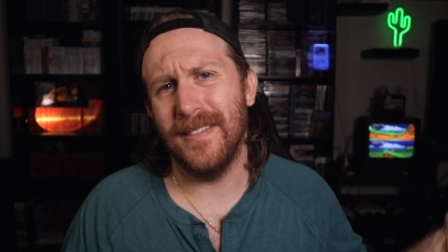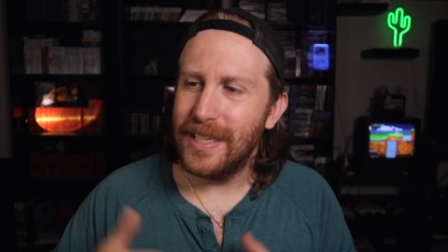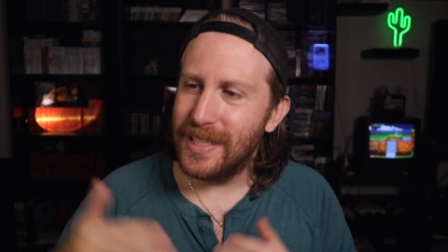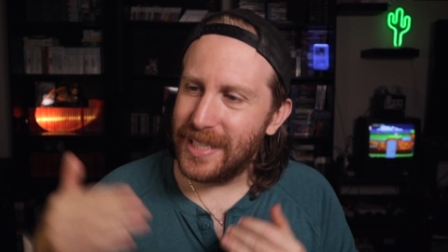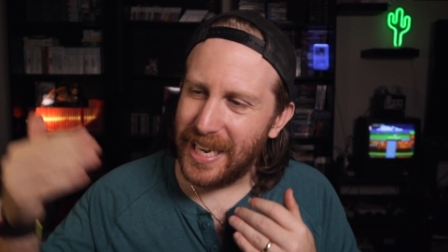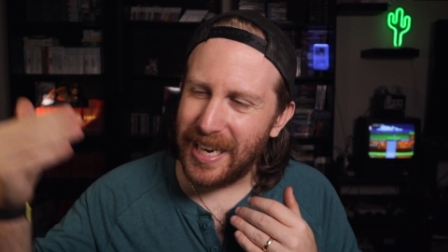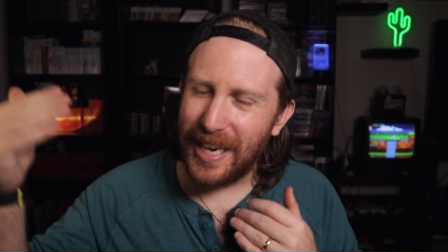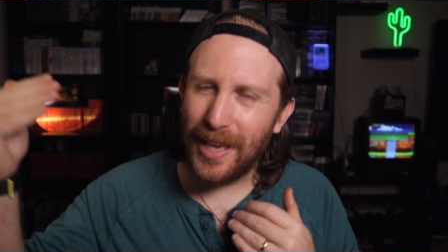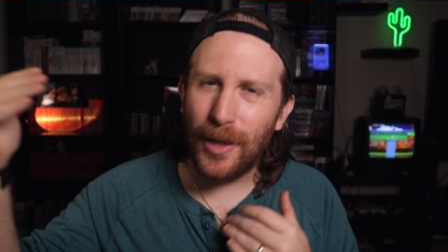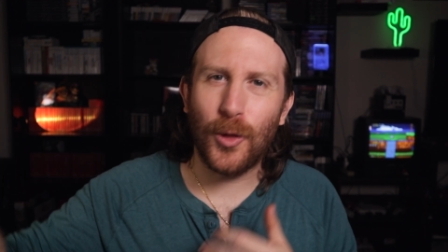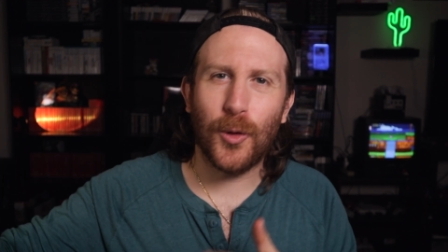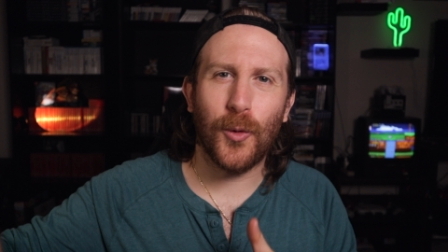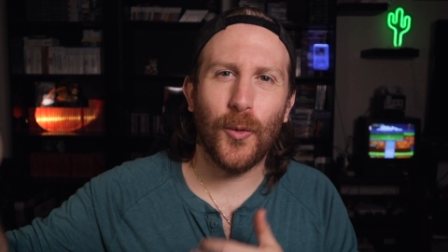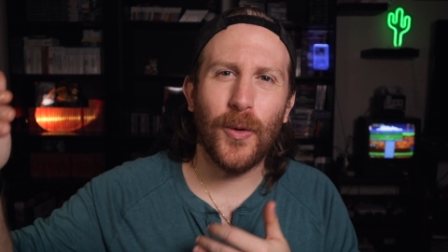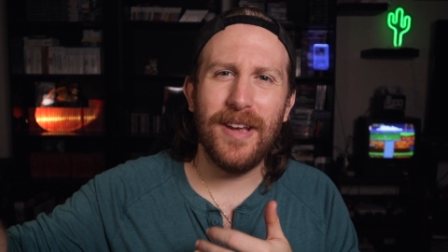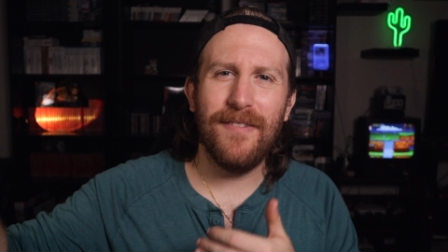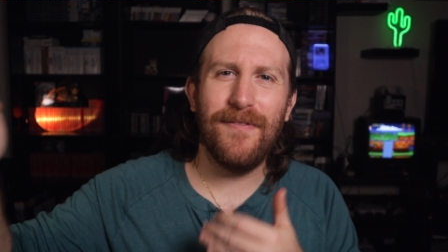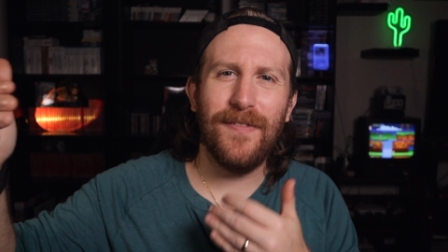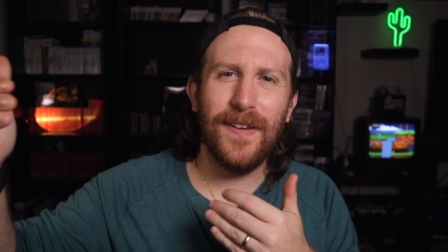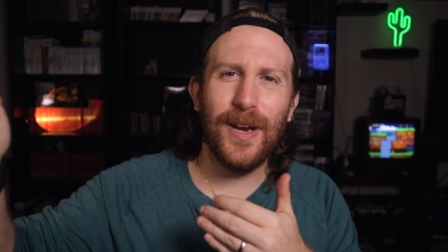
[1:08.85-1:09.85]
Sitting
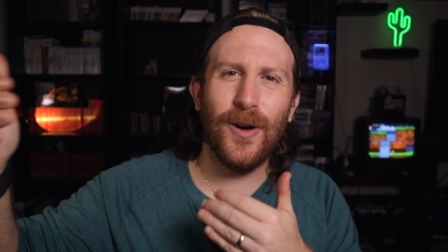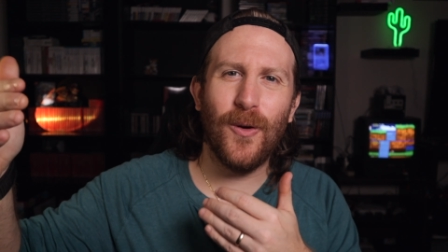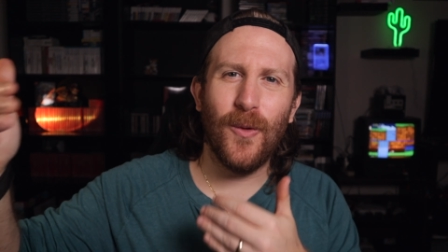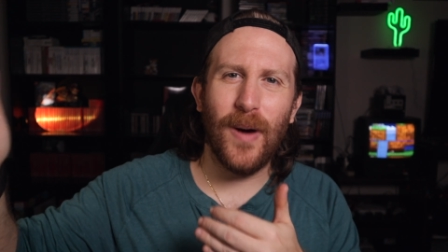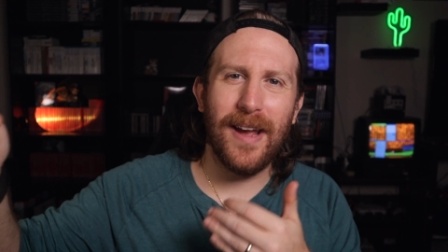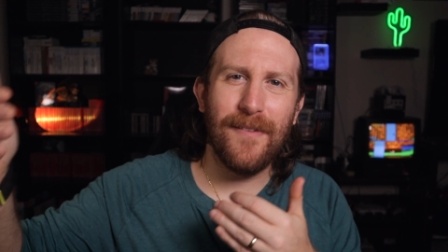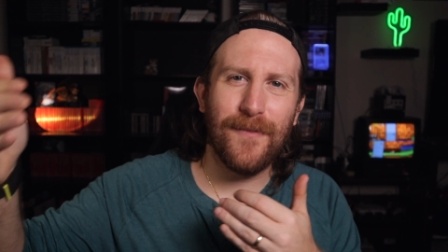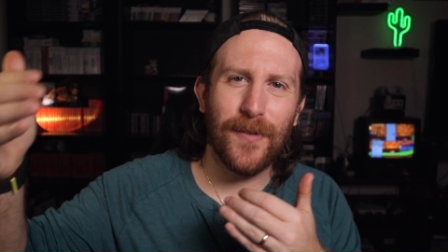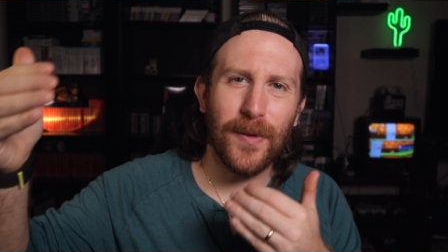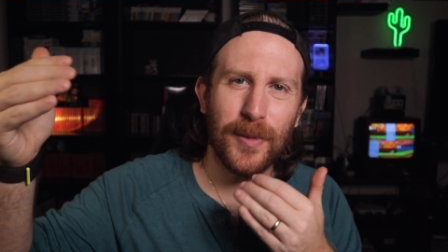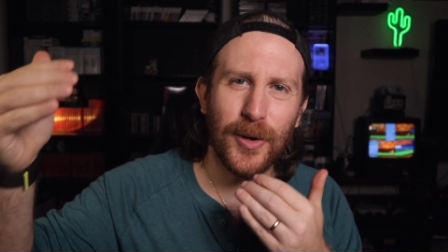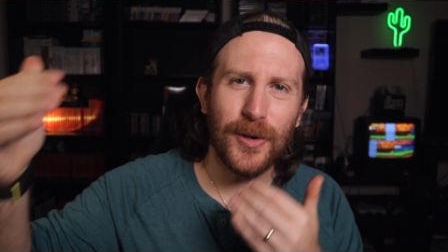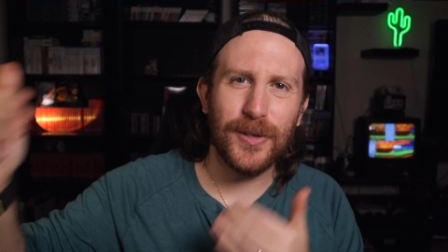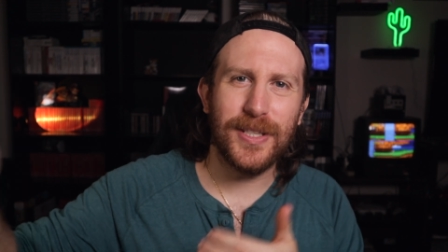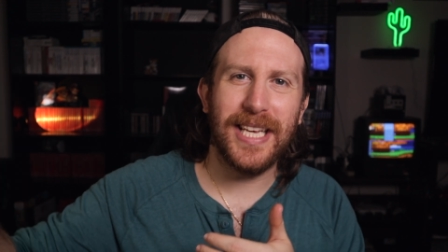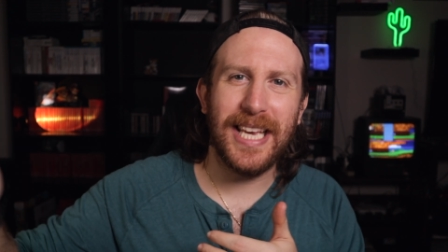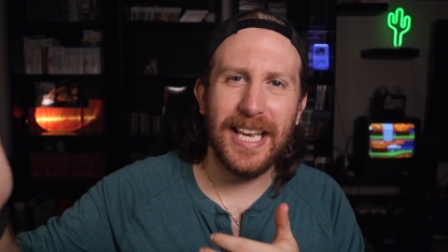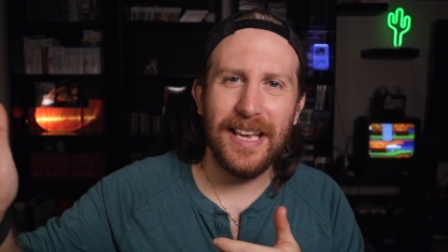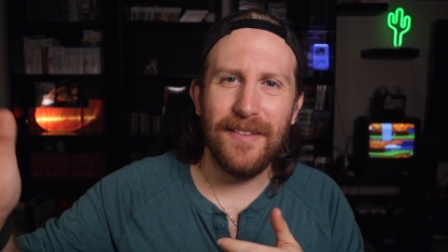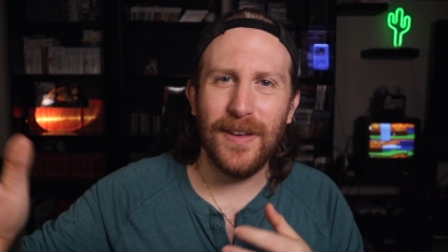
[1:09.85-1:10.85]
3 feet away from your
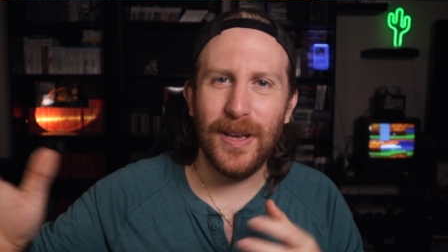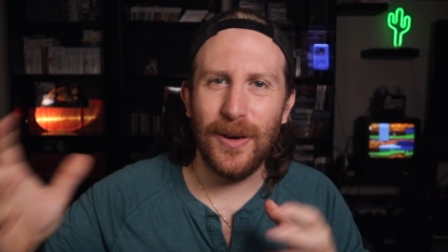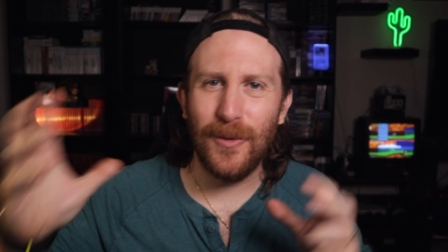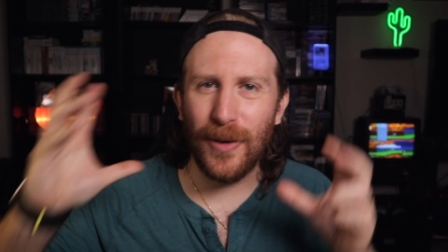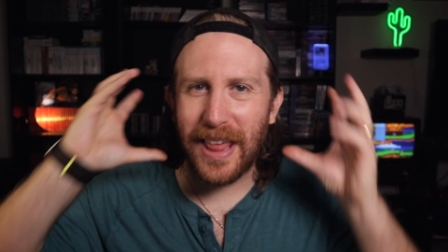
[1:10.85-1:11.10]
TV